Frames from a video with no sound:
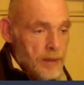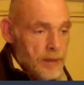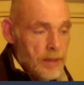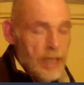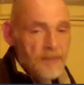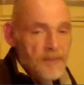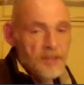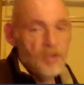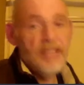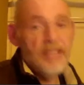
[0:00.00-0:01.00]
I have
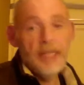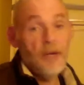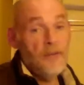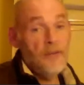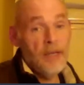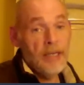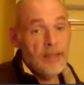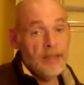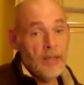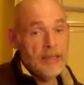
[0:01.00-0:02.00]
to tread carefully.
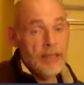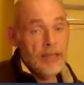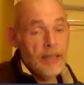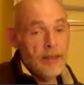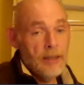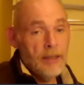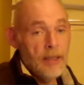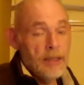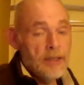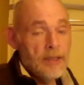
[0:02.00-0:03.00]
That's all I'm saying.
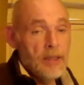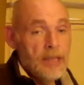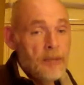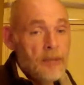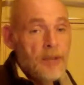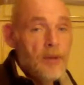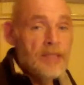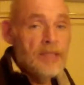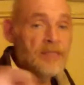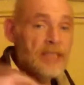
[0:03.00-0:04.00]
That's all I'll say. But you
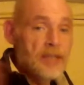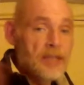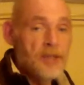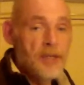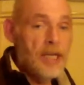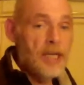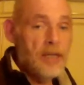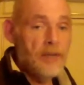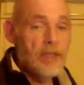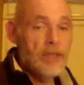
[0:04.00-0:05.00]
always have the signature at the
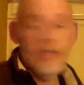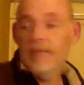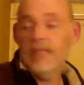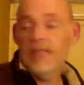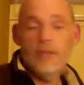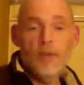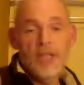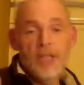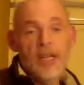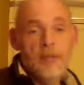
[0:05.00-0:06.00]
end of it, and even the
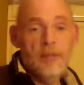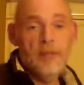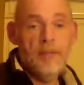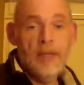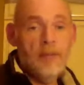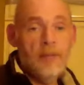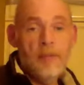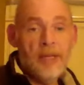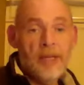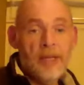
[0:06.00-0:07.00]
one document I'll be
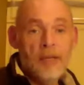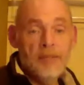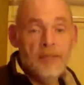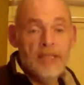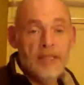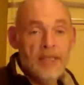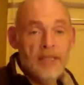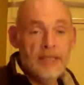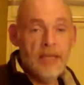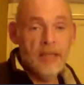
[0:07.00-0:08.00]
bringing up is the thing that
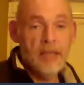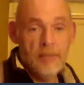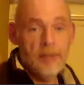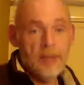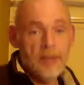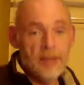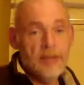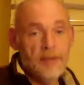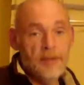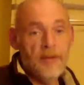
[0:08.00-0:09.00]
I signed, but there's a
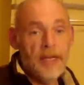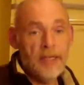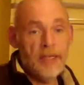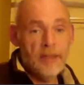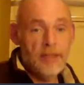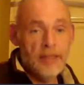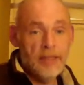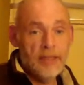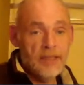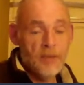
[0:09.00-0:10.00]
certain writing
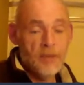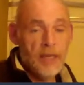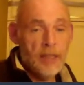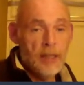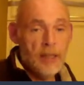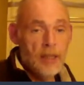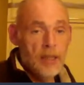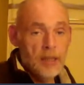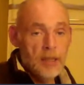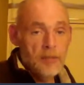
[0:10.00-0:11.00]
underneath it as well.
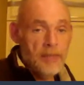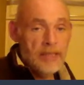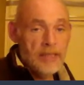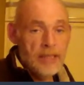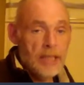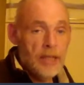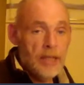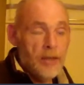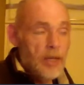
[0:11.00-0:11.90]
So we're making that clear.